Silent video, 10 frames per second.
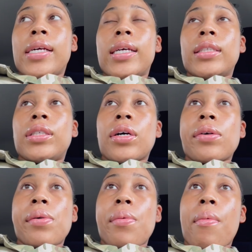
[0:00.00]
And
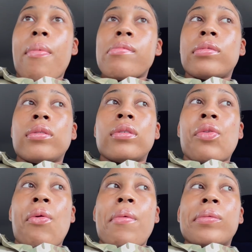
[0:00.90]
so
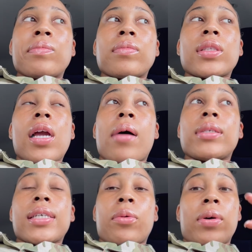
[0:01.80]
I was
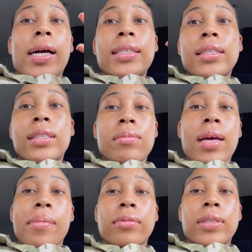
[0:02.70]
like, well, I need some
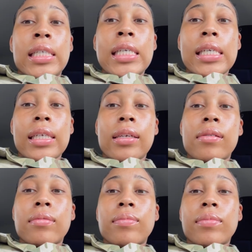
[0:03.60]
type of heat
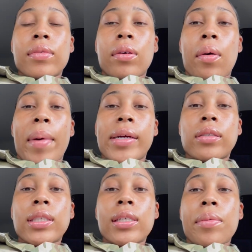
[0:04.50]
on my
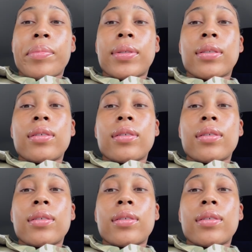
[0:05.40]
cramps.